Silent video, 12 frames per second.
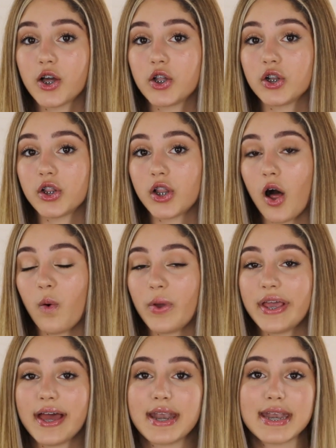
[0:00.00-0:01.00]

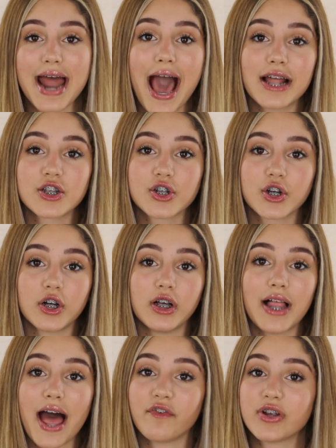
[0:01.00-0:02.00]
glowy
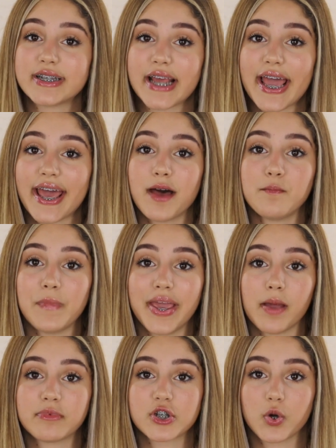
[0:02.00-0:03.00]
natural everyday
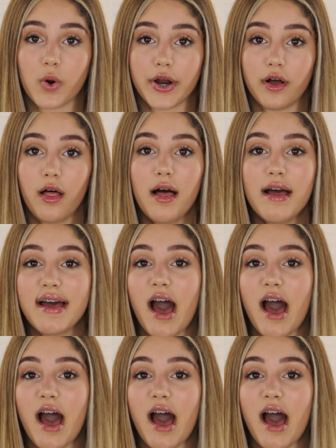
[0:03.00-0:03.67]
makeup tutorial.